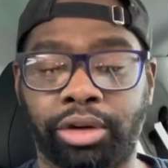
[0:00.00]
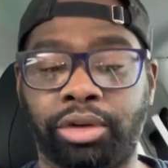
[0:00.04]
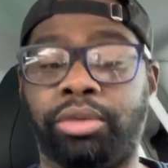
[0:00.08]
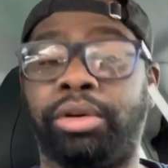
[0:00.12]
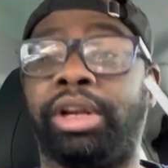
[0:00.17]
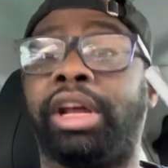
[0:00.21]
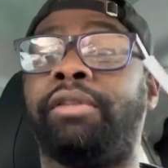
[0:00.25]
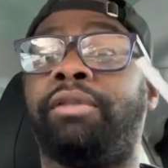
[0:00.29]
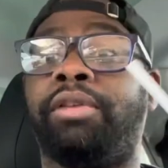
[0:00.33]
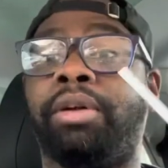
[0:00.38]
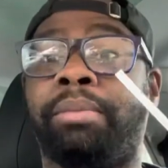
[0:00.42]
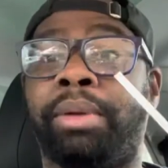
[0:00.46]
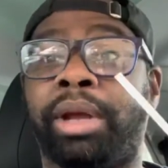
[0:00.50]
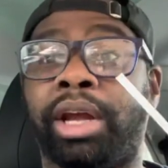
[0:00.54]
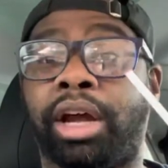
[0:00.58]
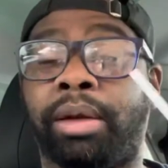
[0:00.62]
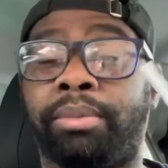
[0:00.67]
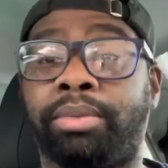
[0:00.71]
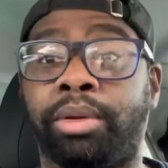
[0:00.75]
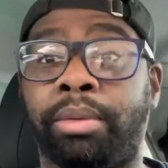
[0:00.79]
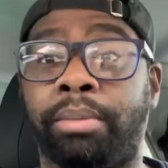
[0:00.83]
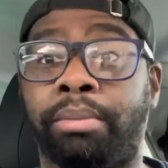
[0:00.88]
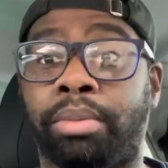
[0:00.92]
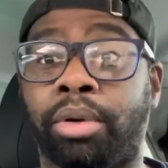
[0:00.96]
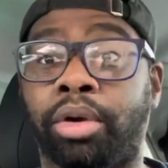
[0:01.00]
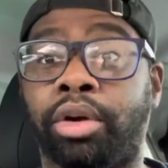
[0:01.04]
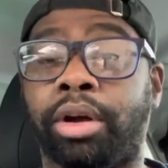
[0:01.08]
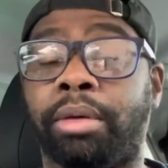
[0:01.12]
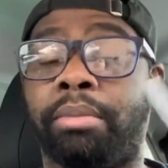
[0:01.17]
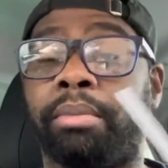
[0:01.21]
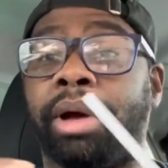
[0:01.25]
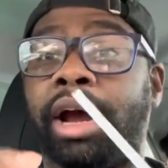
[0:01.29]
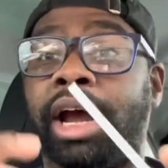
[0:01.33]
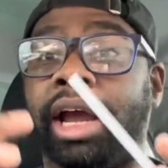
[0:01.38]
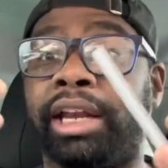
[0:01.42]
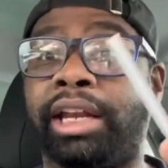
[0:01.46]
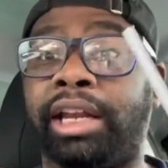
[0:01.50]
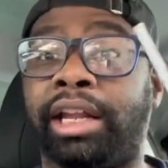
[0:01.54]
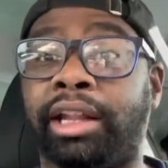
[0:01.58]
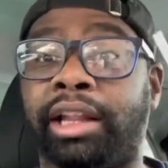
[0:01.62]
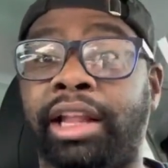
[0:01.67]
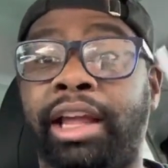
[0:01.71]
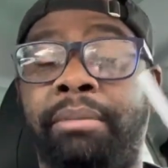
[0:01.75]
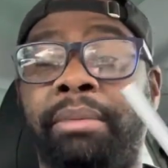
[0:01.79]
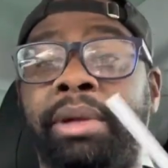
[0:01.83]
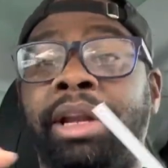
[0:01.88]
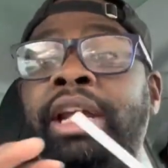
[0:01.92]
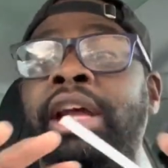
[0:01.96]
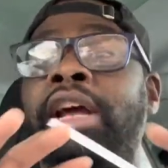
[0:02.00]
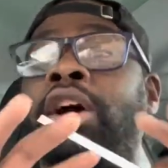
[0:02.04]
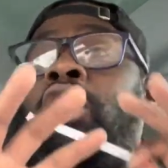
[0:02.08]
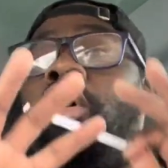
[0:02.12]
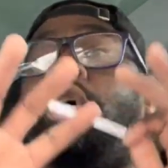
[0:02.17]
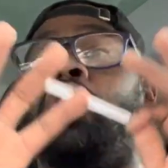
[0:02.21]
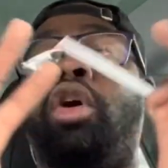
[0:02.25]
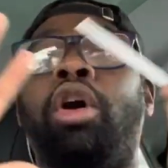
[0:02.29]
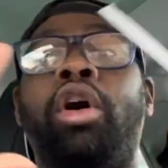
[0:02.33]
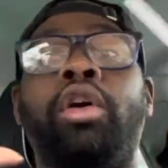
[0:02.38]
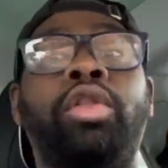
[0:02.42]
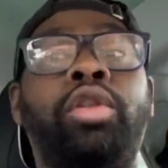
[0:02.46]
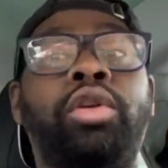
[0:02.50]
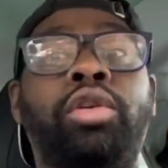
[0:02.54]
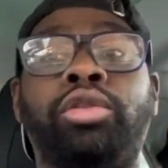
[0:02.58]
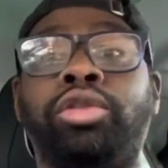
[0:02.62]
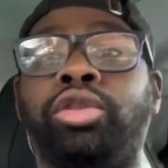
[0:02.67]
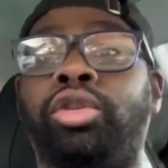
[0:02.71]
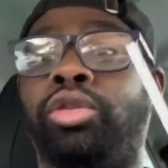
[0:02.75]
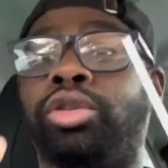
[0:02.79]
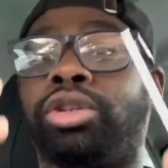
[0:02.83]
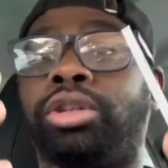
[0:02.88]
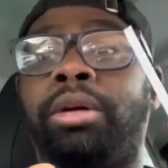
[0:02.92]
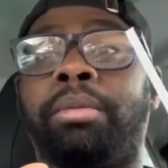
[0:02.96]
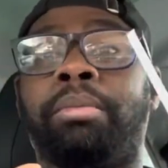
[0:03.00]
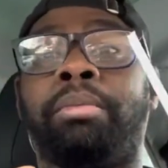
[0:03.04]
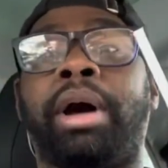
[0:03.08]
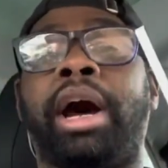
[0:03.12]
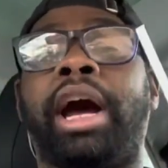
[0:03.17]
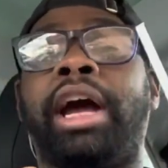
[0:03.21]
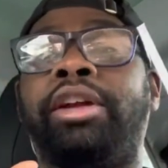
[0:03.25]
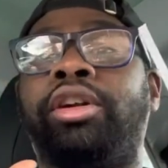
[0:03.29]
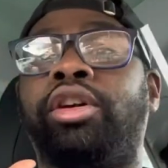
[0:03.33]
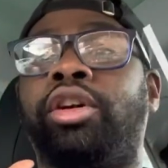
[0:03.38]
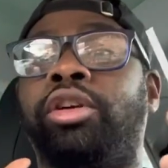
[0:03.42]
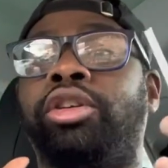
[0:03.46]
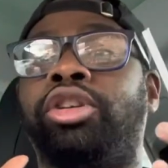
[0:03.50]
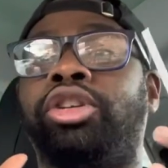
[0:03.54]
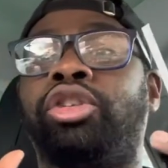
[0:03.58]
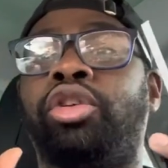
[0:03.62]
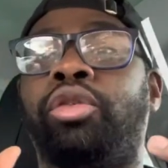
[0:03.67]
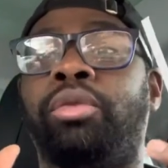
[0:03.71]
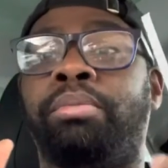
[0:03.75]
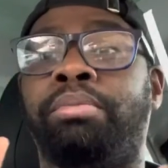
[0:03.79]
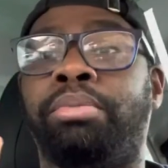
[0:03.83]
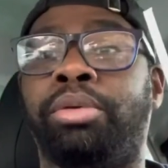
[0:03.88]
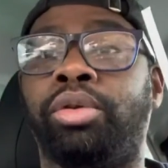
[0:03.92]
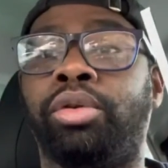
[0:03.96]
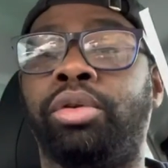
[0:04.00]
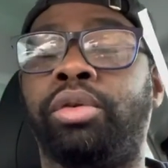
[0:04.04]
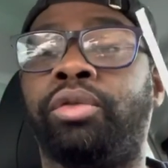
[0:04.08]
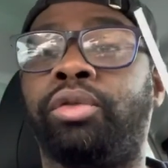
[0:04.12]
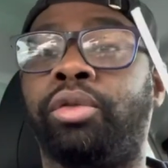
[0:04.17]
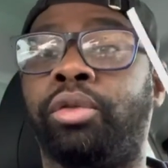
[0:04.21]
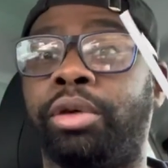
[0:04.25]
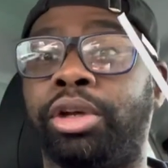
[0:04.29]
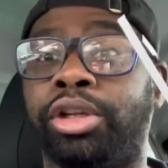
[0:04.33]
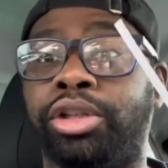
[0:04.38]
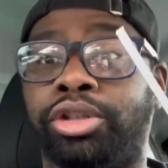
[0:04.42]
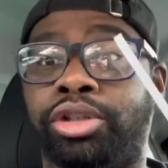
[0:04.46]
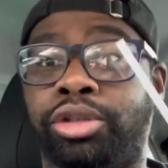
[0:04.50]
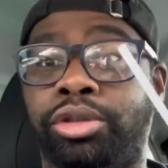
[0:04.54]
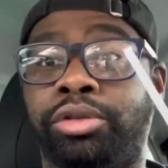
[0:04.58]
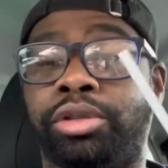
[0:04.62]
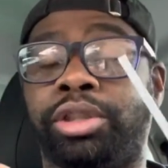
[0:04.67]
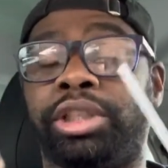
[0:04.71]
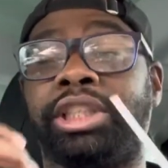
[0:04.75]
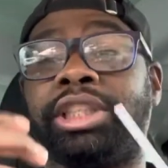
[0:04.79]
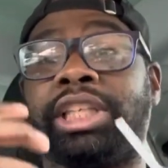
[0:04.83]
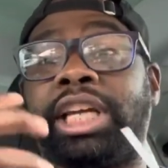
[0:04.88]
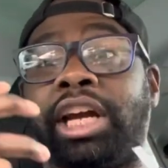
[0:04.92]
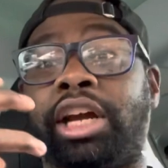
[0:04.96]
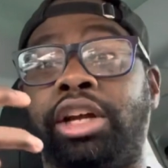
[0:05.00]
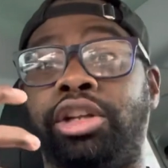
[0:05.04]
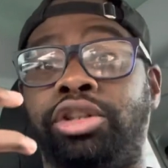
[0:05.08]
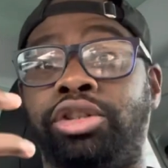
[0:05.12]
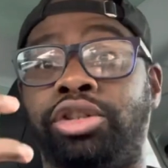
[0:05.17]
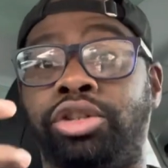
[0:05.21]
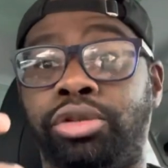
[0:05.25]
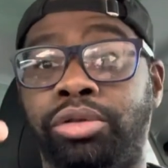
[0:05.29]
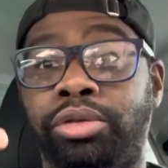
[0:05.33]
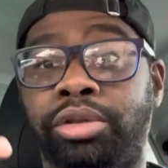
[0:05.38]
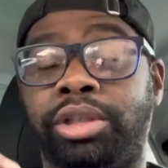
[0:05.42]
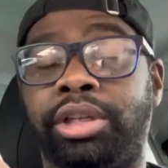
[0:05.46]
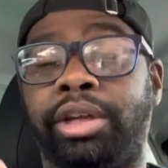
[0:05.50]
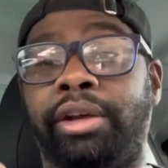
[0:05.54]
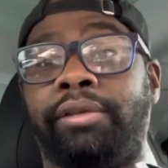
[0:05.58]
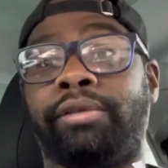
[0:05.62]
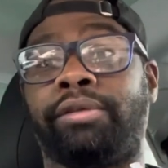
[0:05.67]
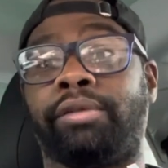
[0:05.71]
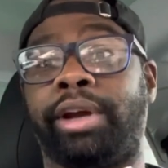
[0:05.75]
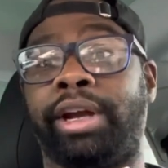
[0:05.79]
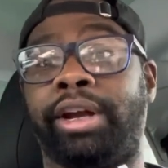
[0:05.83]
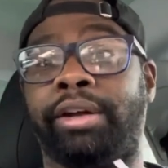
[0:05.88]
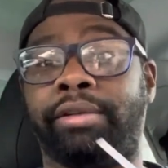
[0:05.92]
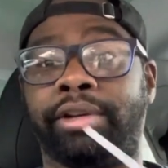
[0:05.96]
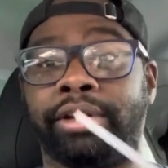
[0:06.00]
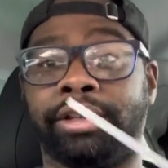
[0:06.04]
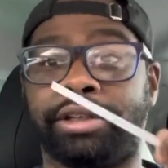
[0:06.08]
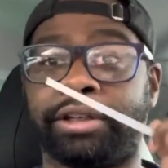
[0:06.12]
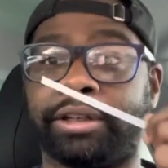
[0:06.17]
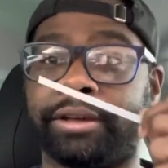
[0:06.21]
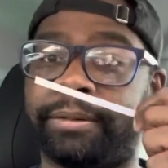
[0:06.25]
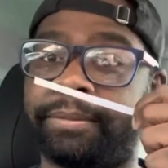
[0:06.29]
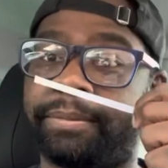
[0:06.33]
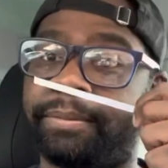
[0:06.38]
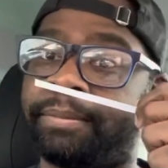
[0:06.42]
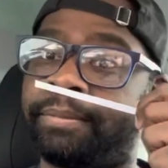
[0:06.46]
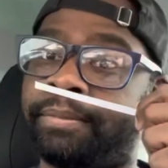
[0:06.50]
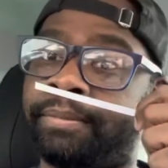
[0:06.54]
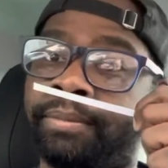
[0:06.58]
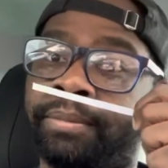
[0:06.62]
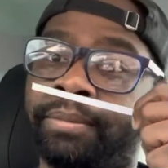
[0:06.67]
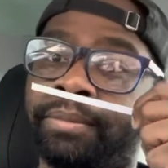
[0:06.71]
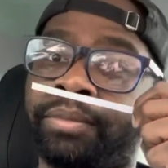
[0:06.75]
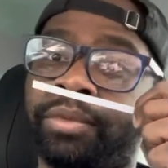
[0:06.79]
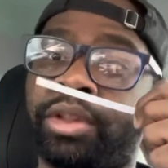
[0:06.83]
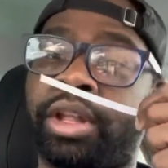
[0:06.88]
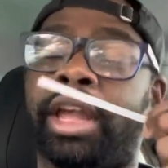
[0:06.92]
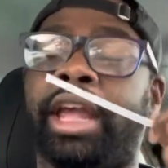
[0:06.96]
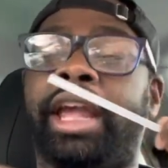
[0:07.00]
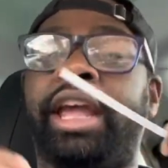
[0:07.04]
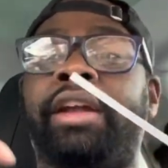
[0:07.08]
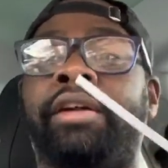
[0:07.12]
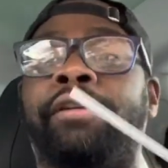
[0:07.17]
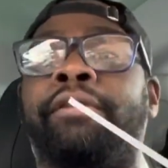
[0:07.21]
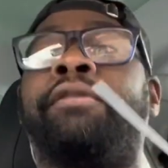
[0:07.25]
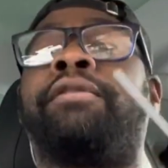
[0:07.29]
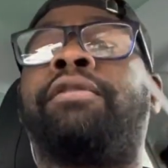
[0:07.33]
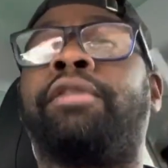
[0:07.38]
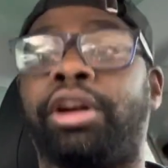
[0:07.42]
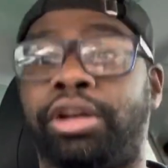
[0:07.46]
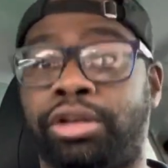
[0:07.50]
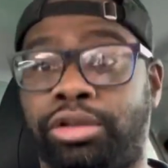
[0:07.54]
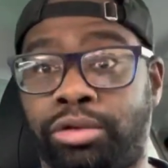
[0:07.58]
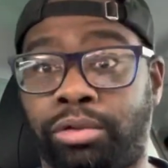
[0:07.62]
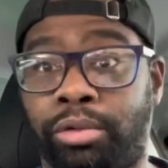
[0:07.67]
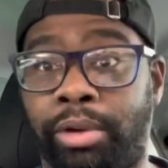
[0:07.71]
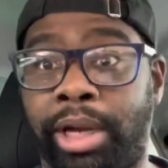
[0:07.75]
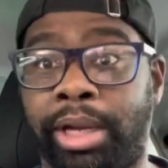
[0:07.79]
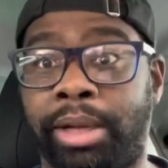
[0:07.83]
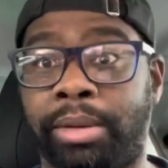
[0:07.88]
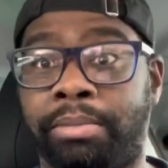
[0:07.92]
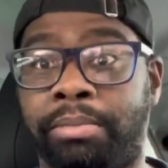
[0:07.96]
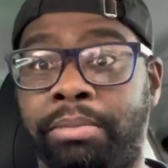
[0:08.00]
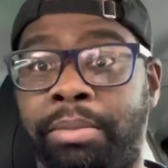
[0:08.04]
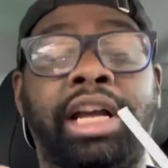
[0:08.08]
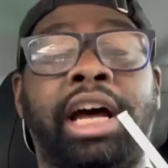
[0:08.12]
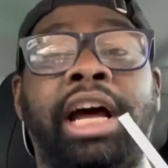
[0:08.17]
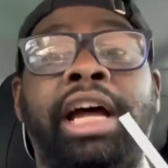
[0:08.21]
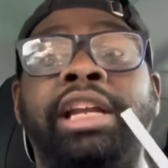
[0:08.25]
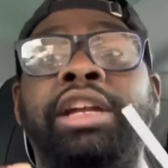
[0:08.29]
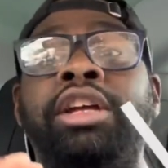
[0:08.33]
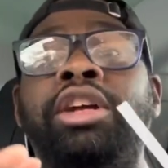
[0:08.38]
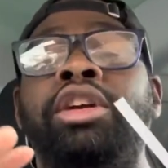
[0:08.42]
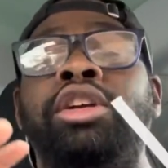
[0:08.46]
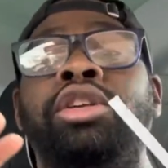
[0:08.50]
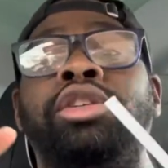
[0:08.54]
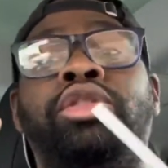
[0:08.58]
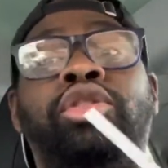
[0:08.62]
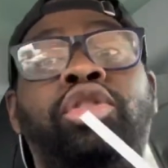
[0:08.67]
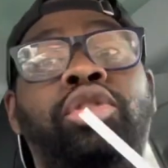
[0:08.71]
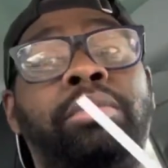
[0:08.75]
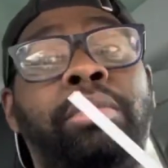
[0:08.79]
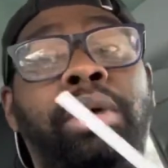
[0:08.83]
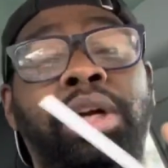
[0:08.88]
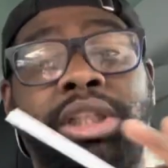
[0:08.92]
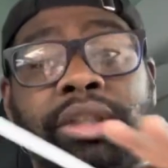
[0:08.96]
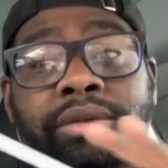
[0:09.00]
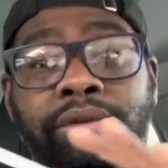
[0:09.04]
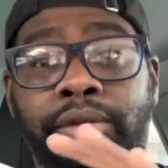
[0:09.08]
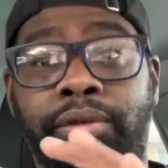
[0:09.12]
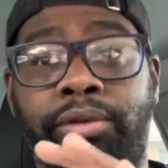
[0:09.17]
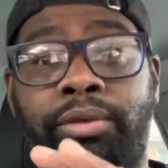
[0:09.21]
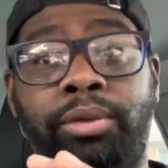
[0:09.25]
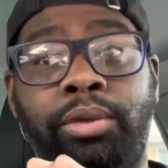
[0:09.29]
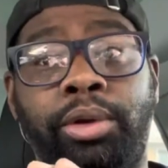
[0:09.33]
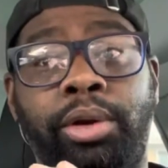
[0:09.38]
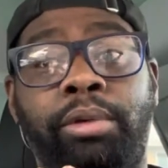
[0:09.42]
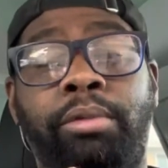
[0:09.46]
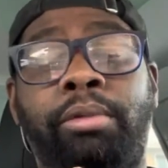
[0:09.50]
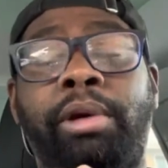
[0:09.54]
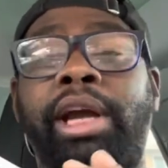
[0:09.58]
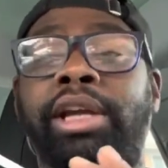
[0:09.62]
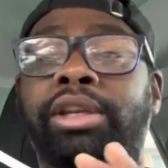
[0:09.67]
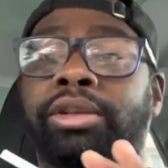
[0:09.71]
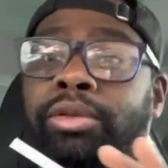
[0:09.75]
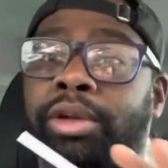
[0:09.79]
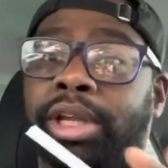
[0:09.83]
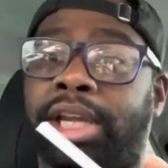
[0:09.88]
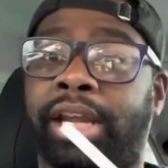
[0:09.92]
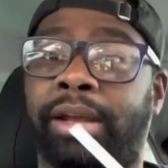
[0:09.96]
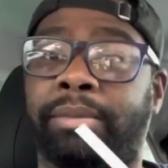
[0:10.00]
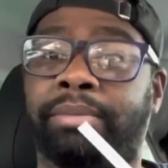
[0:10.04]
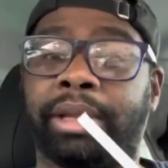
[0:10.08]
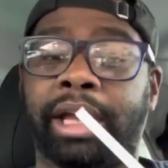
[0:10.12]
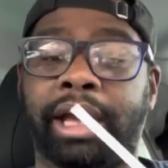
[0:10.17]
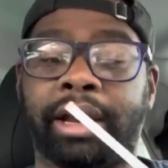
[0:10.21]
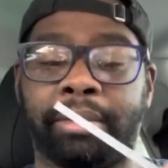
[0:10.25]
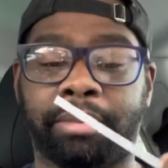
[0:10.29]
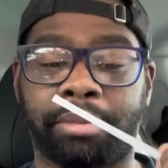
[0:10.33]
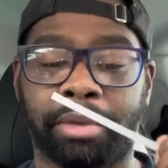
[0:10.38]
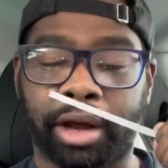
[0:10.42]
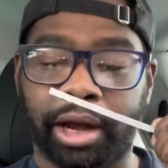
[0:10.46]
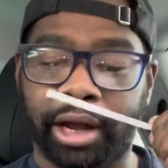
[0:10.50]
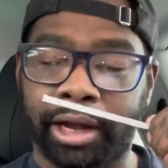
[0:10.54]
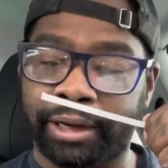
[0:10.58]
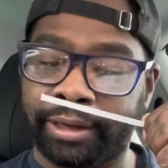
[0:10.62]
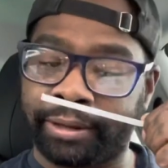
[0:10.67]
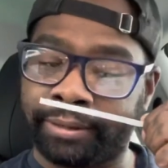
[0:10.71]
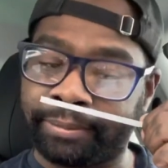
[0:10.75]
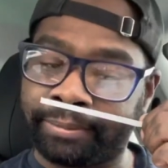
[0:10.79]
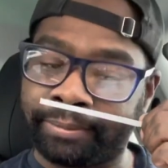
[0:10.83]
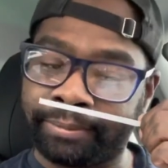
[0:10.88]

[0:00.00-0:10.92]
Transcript: You definitely pick up the bergamot and the lemon. All those notes combined are so beautiful and juicy. It's like a juicy fragrance in a fresh way, not too much of a fruity way, so keep that in mind.